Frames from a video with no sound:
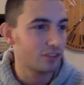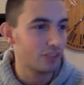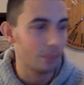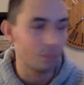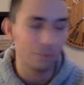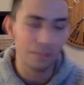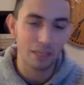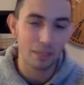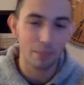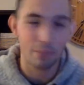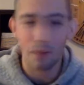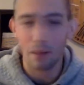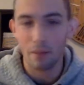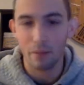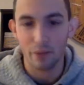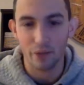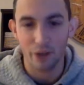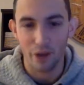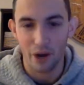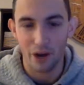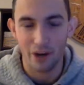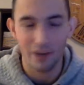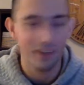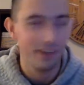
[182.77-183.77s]
chip. Yeah, they probably
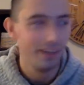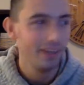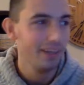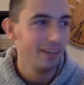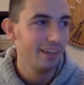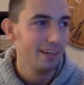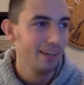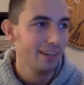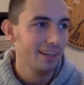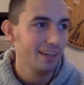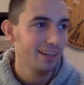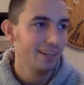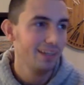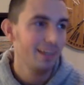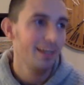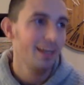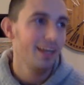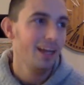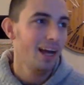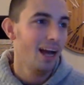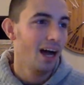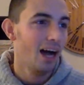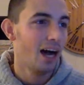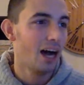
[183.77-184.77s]

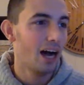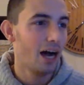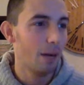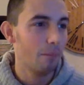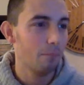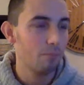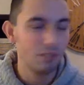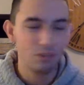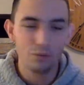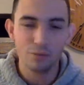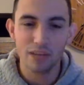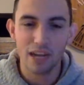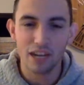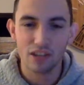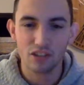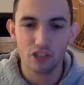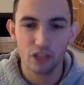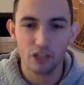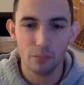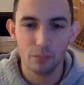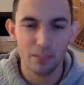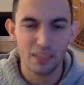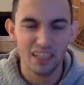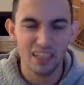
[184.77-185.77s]
are. This would
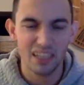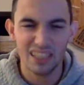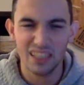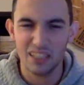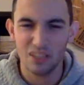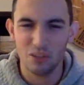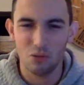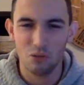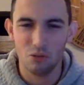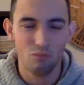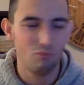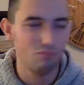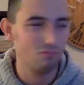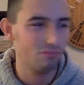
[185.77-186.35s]
actually be...